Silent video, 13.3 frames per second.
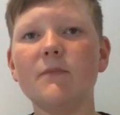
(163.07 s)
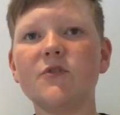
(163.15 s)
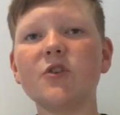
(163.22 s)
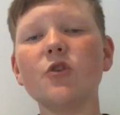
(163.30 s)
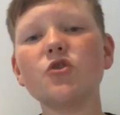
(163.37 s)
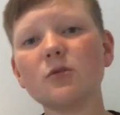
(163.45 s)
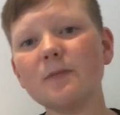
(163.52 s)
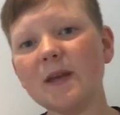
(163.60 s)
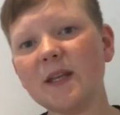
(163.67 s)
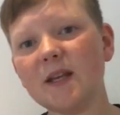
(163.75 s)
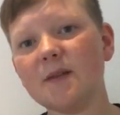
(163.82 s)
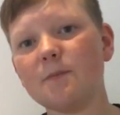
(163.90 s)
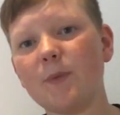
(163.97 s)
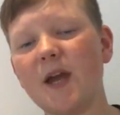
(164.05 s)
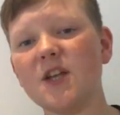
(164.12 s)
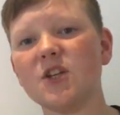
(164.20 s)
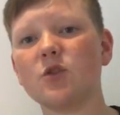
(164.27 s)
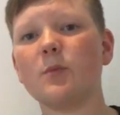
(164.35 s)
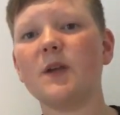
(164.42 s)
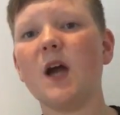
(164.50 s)
Social media
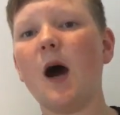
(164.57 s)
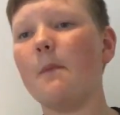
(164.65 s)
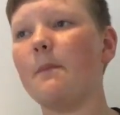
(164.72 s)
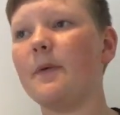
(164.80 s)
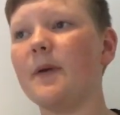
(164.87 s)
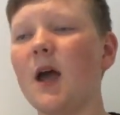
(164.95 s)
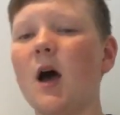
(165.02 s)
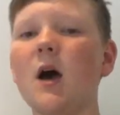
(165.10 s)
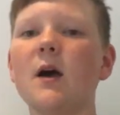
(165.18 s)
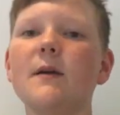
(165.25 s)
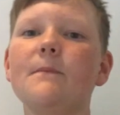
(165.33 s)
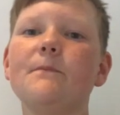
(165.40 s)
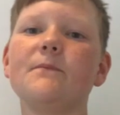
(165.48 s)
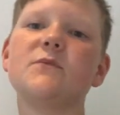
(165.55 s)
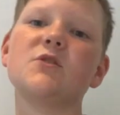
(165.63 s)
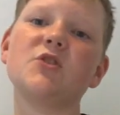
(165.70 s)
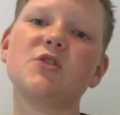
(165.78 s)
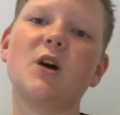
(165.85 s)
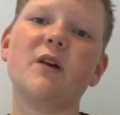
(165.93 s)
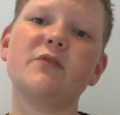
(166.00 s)
pages will be up
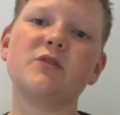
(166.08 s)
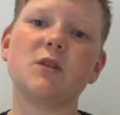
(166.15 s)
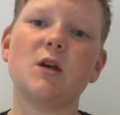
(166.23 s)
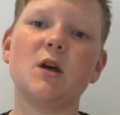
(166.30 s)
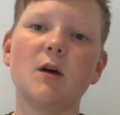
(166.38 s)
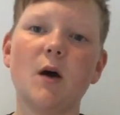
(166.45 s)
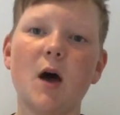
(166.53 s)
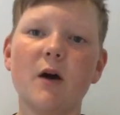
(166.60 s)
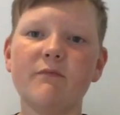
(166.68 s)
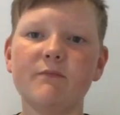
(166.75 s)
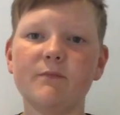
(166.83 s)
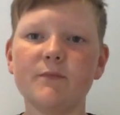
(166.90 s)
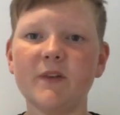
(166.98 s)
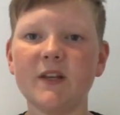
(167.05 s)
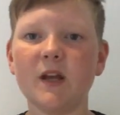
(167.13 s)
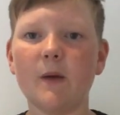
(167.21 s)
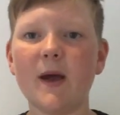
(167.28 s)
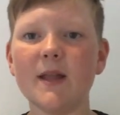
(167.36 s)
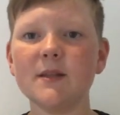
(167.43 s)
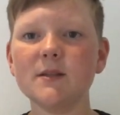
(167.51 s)
just after the
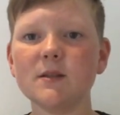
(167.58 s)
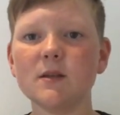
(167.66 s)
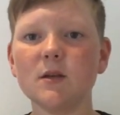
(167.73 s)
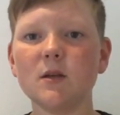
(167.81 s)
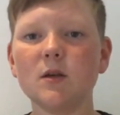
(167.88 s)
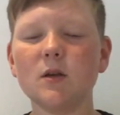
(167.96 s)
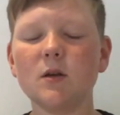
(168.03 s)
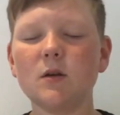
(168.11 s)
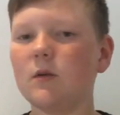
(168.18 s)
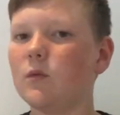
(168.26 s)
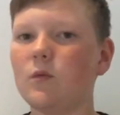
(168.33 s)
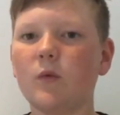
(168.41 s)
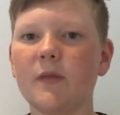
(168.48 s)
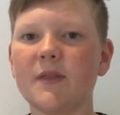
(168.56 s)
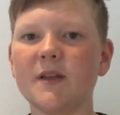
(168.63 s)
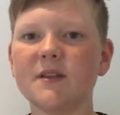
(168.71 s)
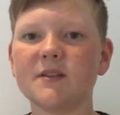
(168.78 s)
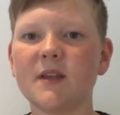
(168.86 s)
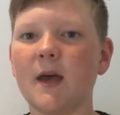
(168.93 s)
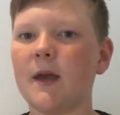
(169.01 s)
video ends. One thing
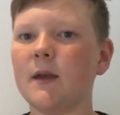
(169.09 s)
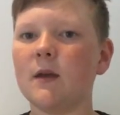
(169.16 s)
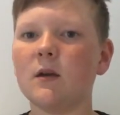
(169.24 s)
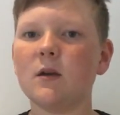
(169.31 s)
to say,